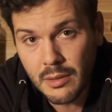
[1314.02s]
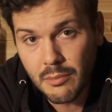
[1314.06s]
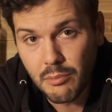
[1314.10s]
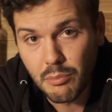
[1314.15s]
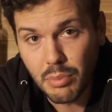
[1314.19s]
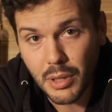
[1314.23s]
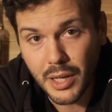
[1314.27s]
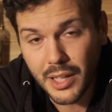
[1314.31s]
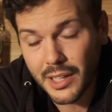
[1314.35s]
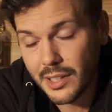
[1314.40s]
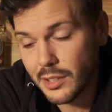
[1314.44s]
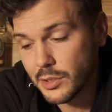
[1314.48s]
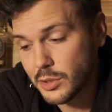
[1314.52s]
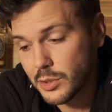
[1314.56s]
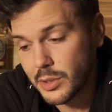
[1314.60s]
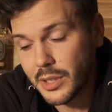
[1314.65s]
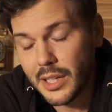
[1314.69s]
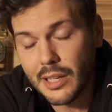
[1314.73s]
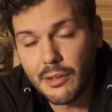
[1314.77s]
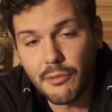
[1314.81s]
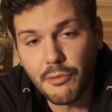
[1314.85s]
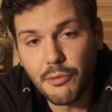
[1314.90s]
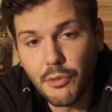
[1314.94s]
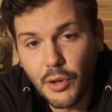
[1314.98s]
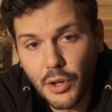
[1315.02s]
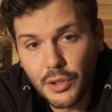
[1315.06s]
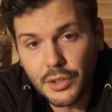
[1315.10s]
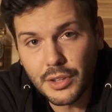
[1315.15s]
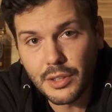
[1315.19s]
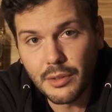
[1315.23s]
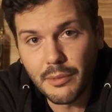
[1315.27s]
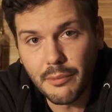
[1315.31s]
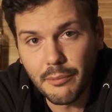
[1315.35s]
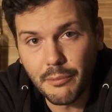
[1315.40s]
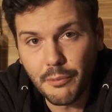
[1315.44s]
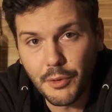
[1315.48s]
But I also can't fault
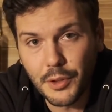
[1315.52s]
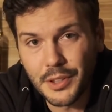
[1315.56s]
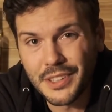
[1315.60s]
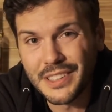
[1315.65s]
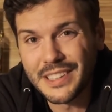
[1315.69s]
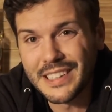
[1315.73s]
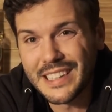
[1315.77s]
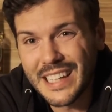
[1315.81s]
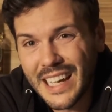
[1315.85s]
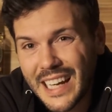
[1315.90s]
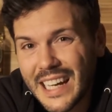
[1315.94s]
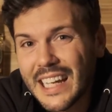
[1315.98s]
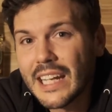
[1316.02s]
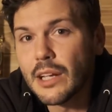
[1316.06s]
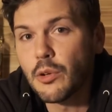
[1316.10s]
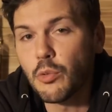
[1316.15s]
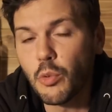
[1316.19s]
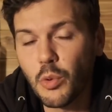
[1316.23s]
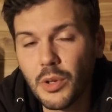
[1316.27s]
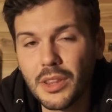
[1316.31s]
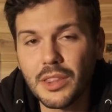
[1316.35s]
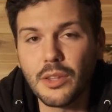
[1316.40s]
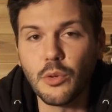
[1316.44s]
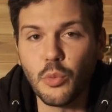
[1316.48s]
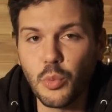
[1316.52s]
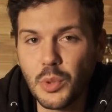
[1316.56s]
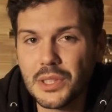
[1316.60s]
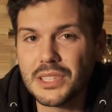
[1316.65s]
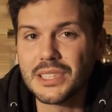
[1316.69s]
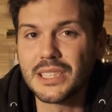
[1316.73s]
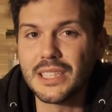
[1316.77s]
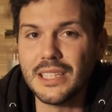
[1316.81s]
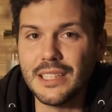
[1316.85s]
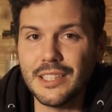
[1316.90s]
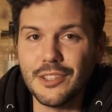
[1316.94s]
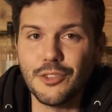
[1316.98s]
them for getting what the
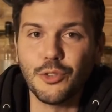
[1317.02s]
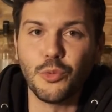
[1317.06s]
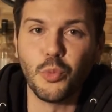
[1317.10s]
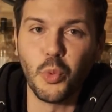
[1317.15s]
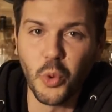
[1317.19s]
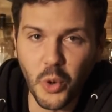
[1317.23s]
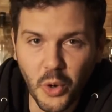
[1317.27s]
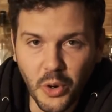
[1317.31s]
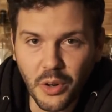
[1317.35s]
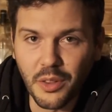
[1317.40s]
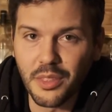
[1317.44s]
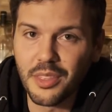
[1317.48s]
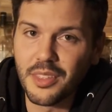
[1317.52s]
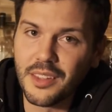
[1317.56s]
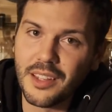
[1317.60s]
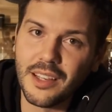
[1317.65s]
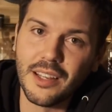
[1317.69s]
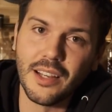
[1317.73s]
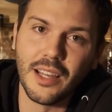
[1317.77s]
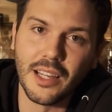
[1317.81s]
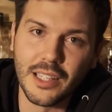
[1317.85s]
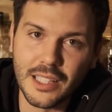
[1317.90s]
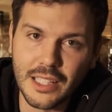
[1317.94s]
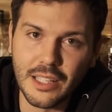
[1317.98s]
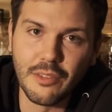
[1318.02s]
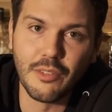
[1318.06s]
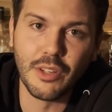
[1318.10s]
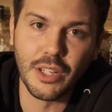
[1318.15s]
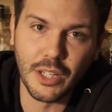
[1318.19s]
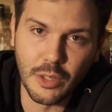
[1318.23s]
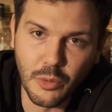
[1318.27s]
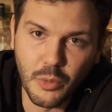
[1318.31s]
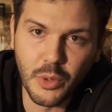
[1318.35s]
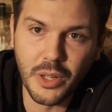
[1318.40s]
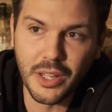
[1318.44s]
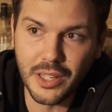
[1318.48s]
whiskey is worth and not giving it
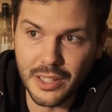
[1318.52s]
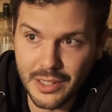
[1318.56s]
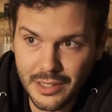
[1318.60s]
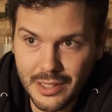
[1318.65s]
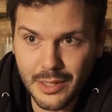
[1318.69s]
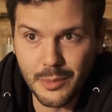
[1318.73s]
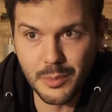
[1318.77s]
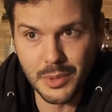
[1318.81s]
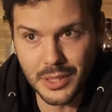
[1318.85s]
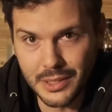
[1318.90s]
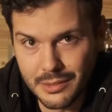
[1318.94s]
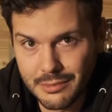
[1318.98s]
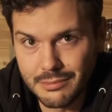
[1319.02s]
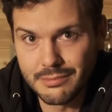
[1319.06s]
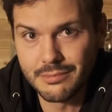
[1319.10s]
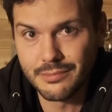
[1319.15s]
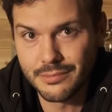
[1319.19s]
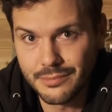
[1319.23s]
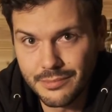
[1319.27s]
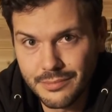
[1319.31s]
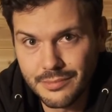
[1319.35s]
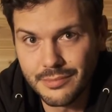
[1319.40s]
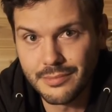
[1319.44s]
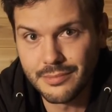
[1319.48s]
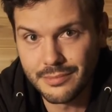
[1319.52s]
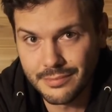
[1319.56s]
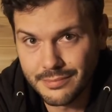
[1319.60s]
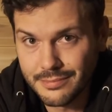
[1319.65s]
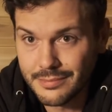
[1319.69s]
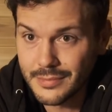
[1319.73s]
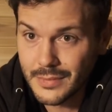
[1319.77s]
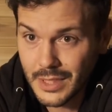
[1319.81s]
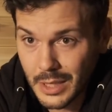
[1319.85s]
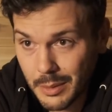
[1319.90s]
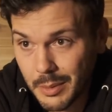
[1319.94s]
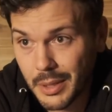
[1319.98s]
away. I mean,
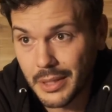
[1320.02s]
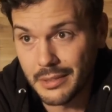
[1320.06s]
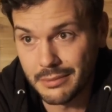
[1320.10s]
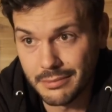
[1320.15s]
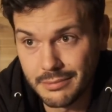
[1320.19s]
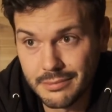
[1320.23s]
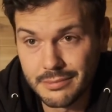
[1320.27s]
come on.